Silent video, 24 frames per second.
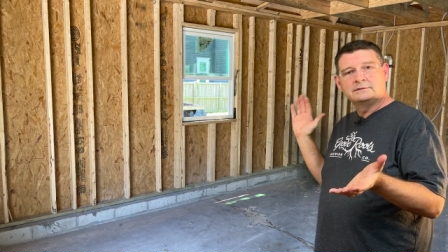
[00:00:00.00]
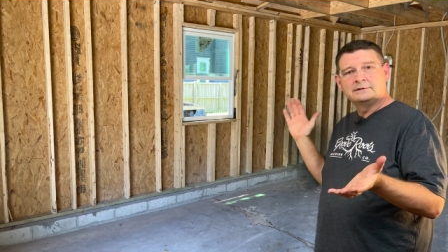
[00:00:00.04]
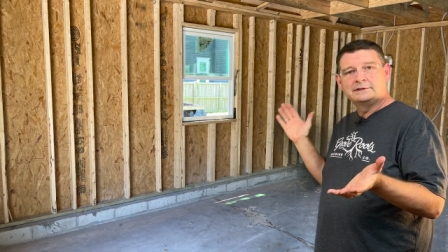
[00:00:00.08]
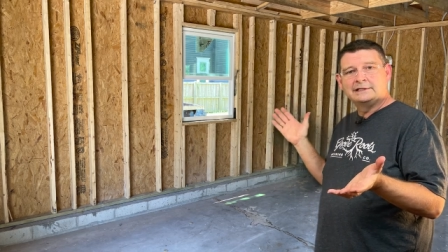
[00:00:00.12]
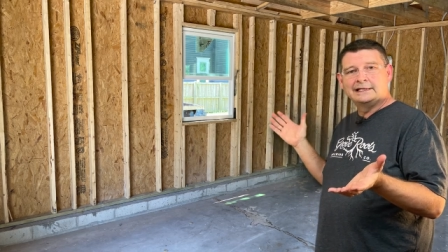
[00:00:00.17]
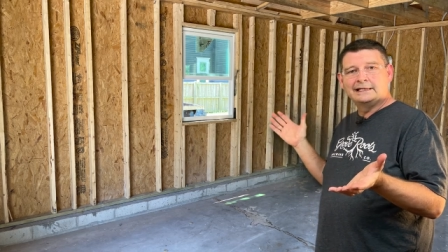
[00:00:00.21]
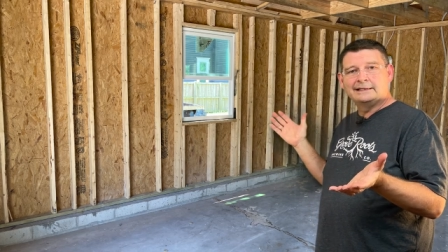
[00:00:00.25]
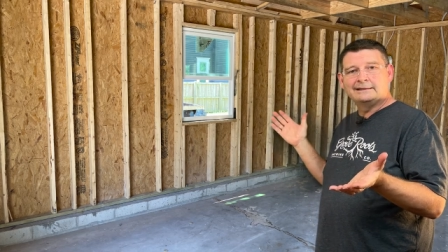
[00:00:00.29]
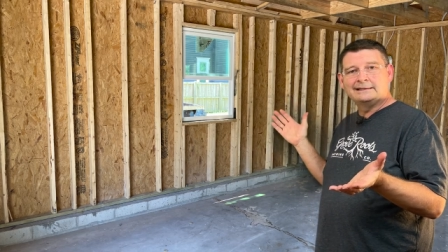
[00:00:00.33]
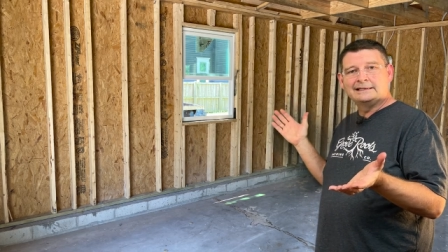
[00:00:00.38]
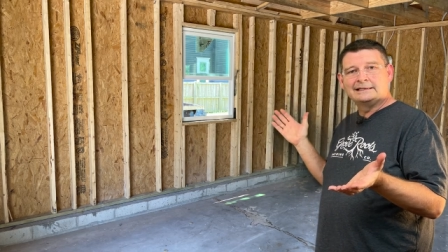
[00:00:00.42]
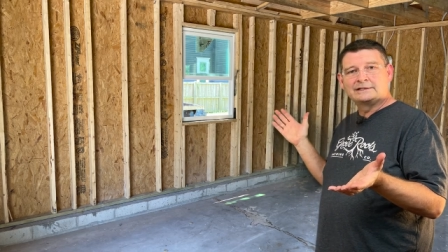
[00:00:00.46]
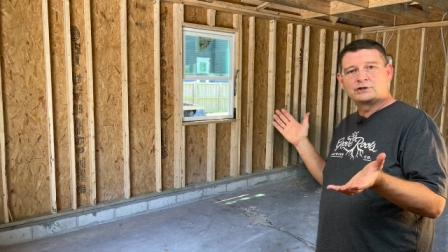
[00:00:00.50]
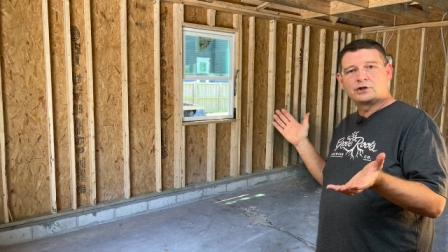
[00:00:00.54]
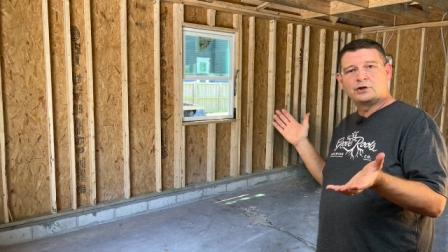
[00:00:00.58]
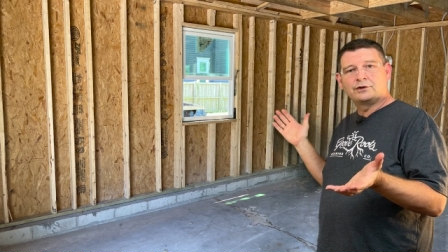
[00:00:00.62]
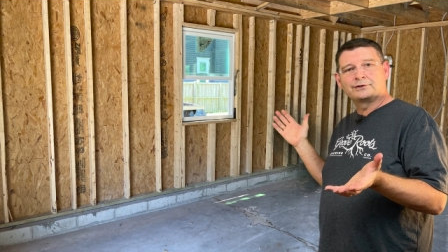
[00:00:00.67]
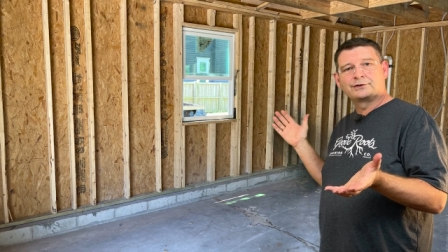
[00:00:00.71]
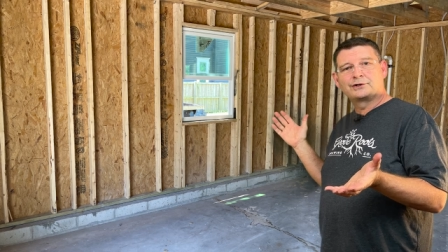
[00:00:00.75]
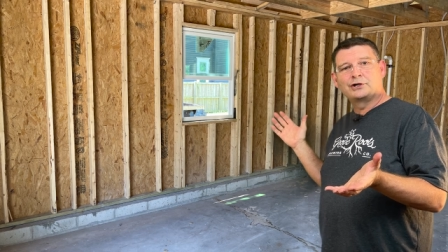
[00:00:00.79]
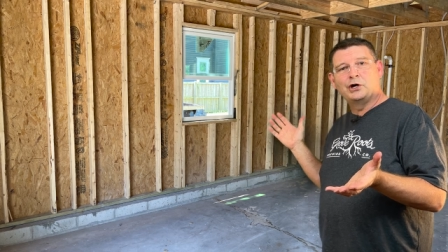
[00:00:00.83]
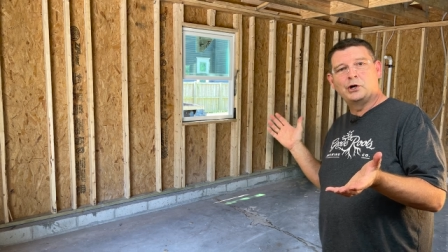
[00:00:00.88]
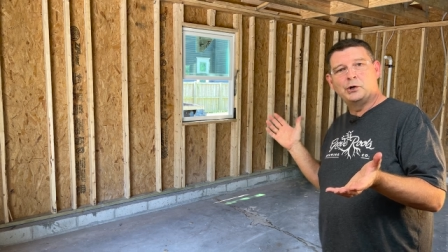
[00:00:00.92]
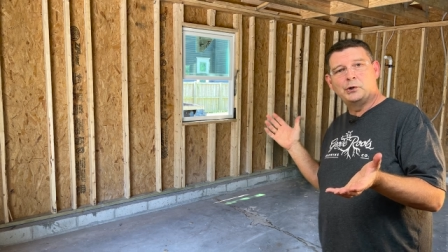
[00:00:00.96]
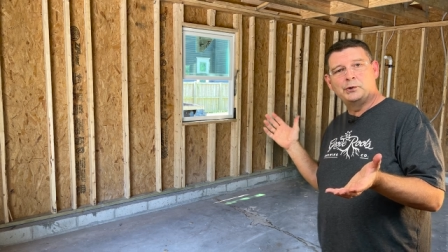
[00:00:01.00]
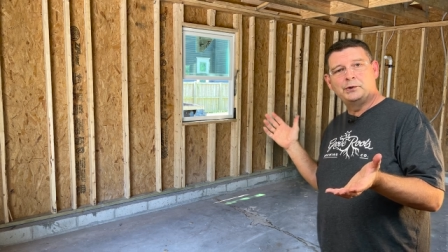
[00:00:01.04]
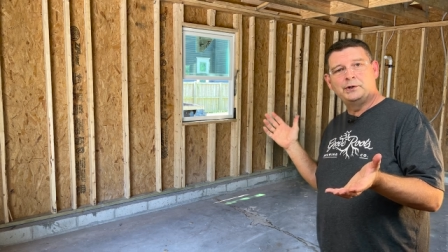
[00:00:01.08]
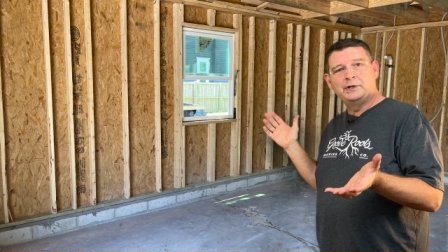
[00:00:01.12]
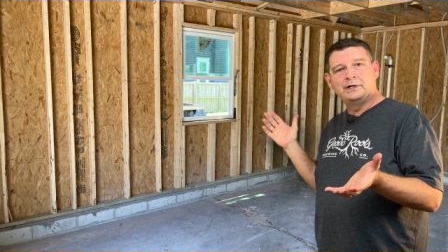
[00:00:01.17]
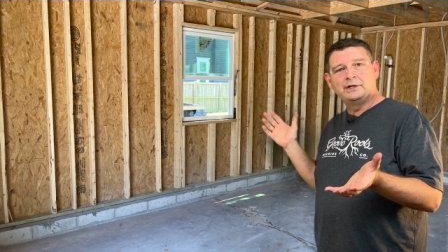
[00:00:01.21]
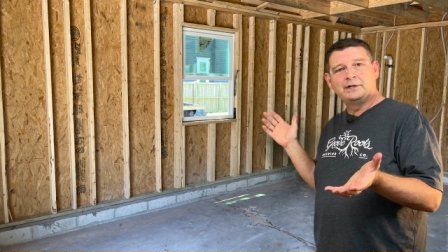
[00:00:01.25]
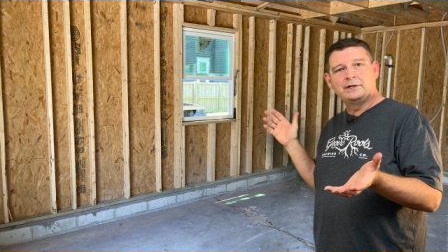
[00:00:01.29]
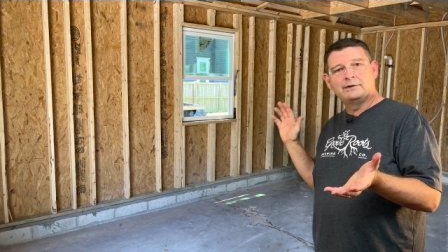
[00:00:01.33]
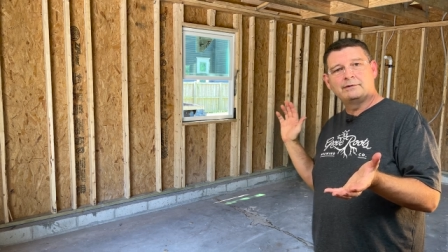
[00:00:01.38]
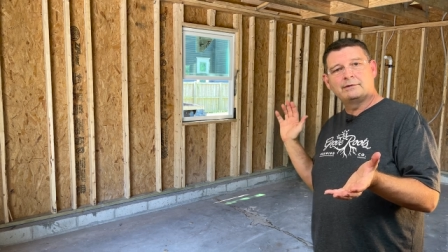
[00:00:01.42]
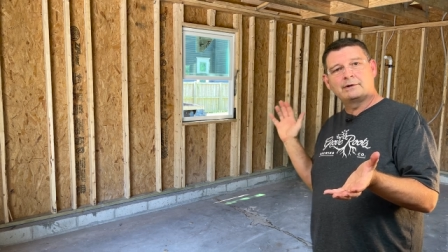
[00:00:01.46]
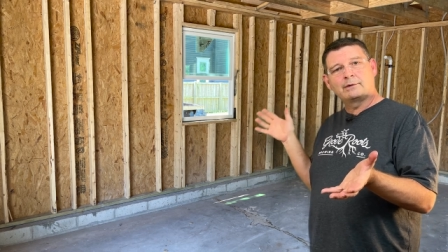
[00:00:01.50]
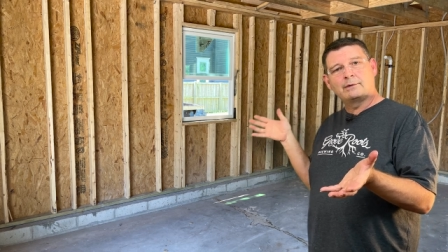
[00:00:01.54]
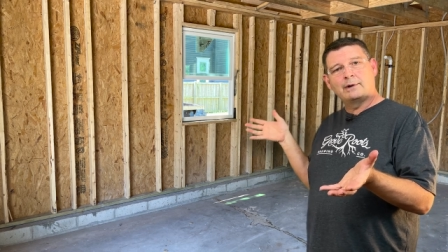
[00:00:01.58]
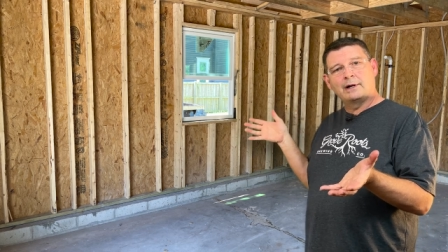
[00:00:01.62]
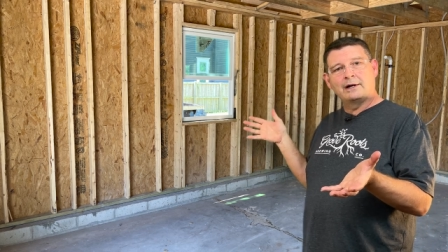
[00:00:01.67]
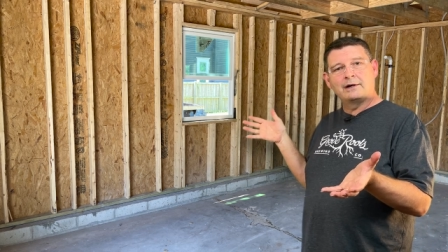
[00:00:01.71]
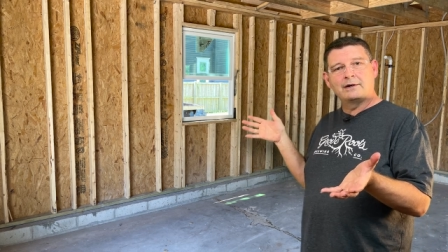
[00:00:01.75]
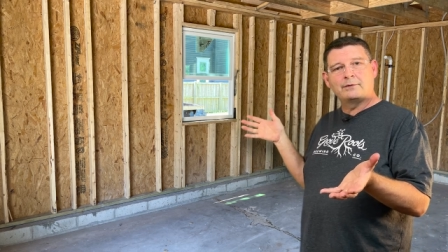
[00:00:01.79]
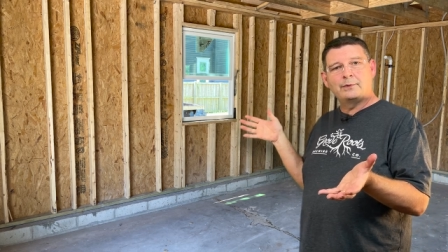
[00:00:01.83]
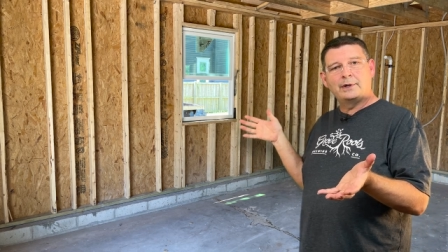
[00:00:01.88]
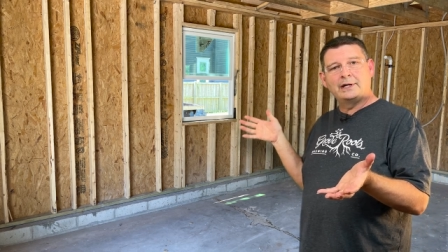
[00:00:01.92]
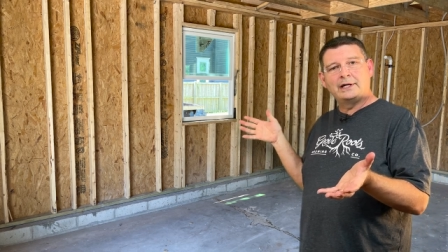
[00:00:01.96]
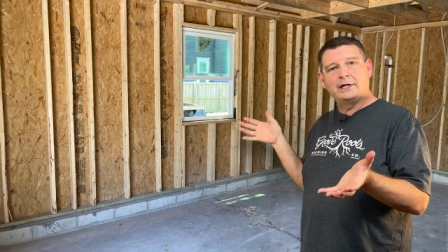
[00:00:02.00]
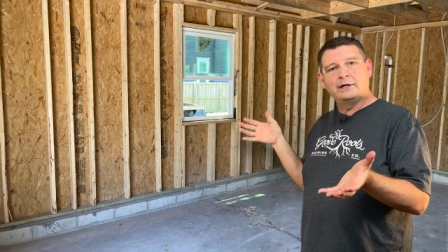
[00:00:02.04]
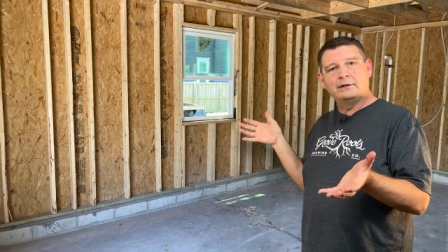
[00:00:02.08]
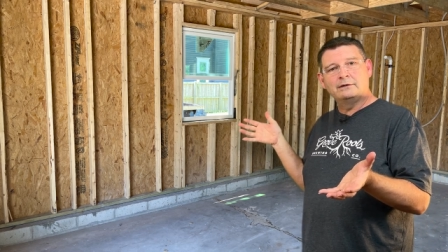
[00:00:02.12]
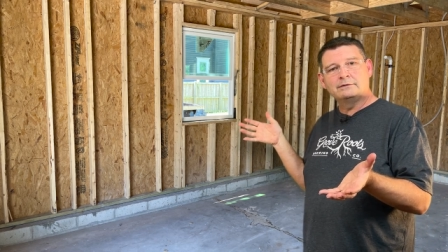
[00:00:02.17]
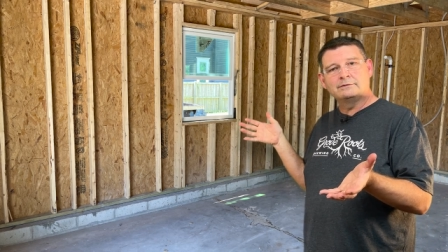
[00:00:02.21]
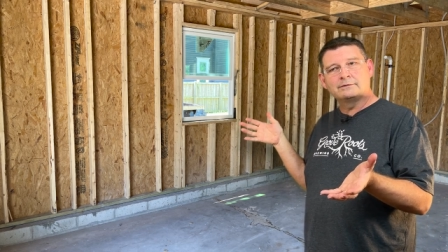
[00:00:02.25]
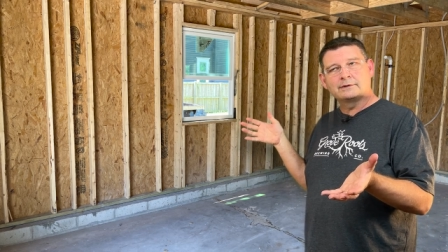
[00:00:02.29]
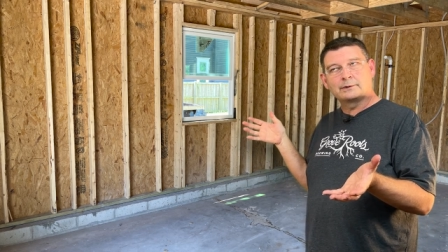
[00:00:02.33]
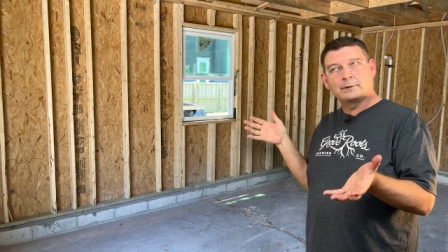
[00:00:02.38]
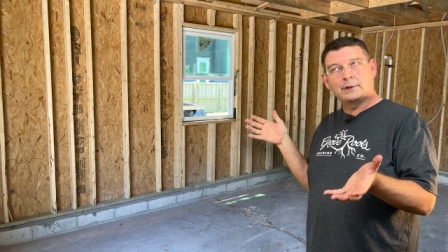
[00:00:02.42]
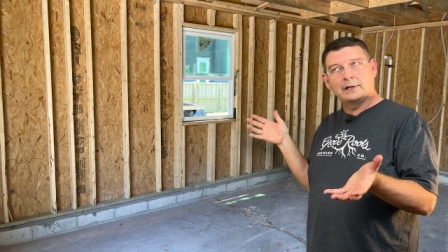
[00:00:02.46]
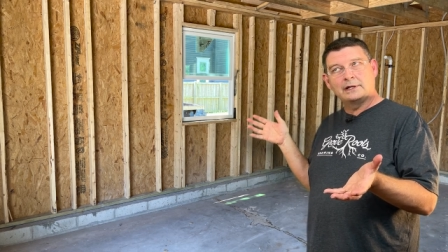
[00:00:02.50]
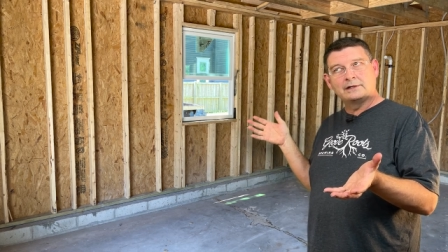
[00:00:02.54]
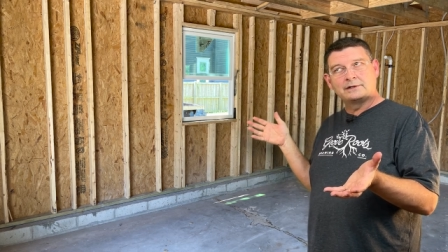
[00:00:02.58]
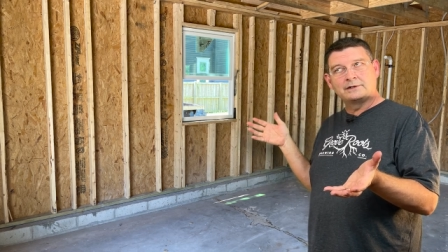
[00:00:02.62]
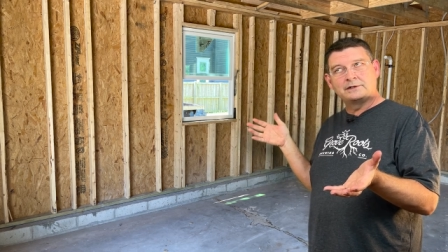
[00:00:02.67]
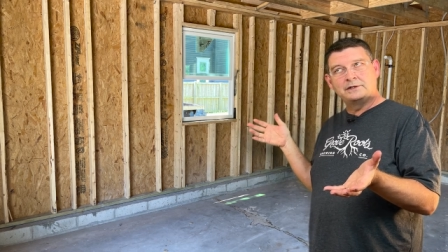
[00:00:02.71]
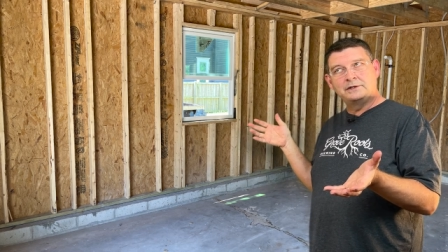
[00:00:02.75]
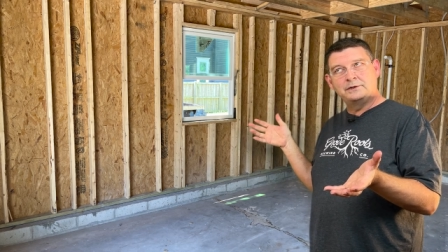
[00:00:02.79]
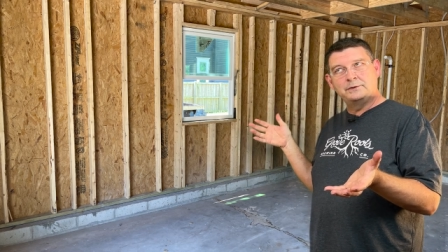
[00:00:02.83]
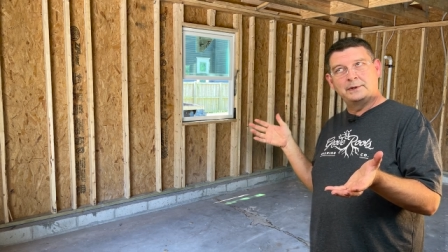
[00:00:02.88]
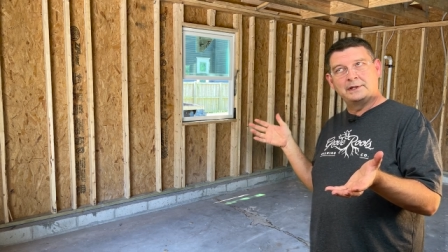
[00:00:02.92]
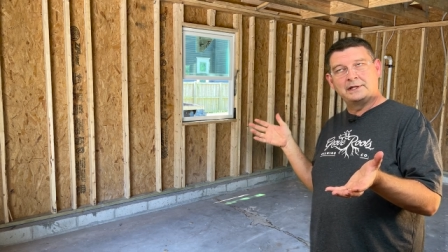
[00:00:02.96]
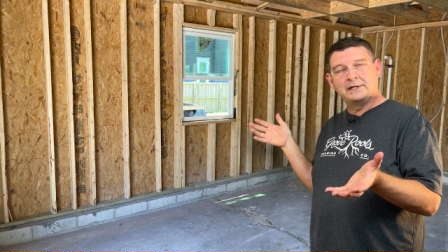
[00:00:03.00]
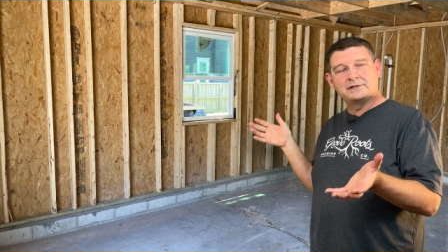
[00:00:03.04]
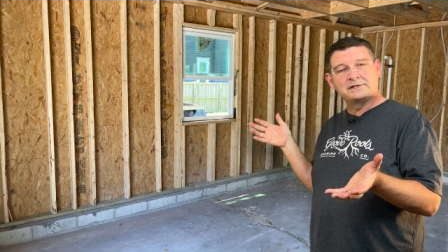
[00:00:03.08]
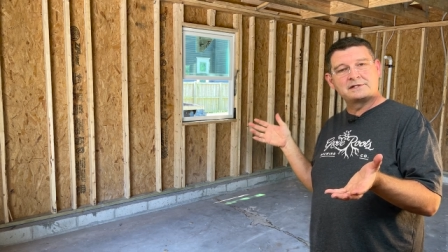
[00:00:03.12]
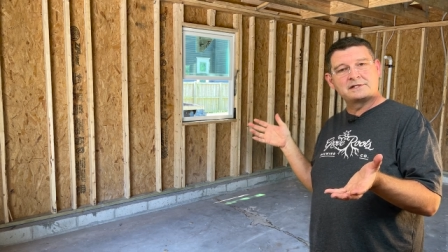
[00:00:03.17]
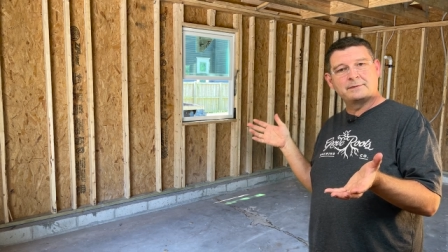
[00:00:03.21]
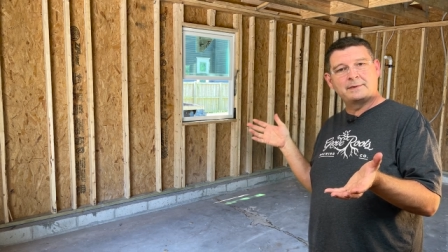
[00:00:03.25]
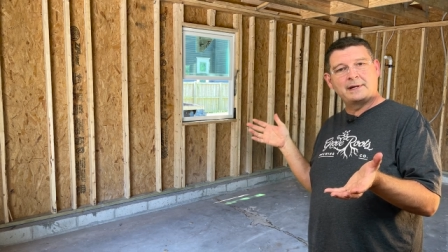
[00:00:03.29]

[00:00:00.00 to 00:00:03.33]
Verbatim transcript: Yeah, it's called code. It required a window, it required two windows.